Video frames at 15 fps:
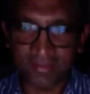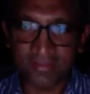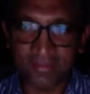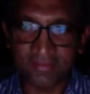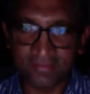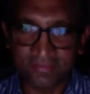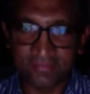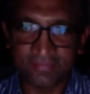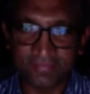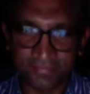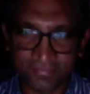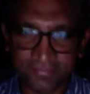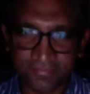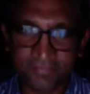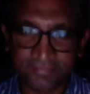uh, throughout
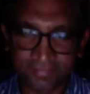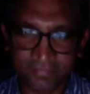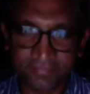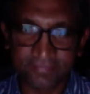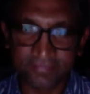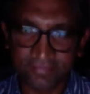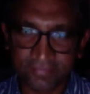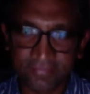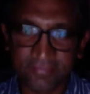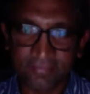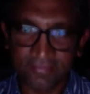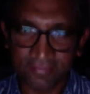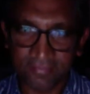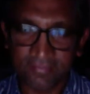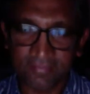uh, Africa.
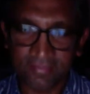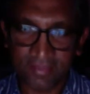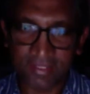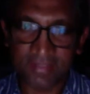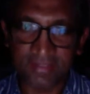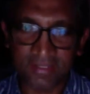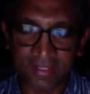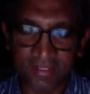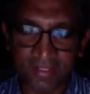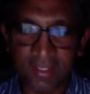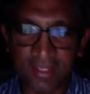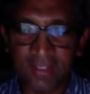Uh, so that's it right. may